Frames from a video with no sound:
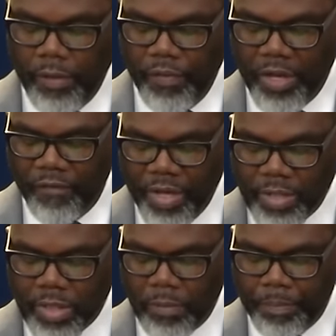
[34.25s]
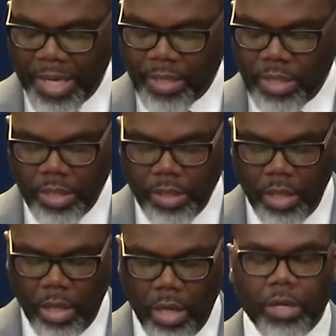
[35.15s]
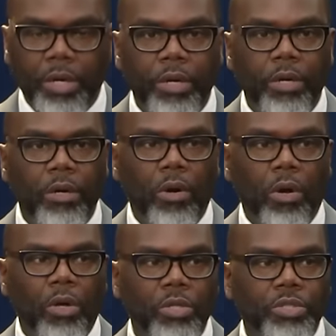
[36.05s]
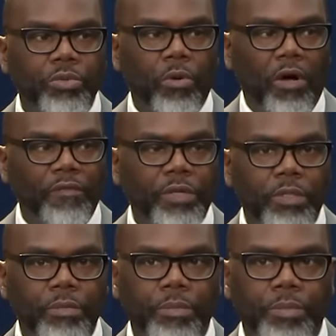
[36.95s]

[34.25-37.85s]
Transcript: the events depicted occur all too often.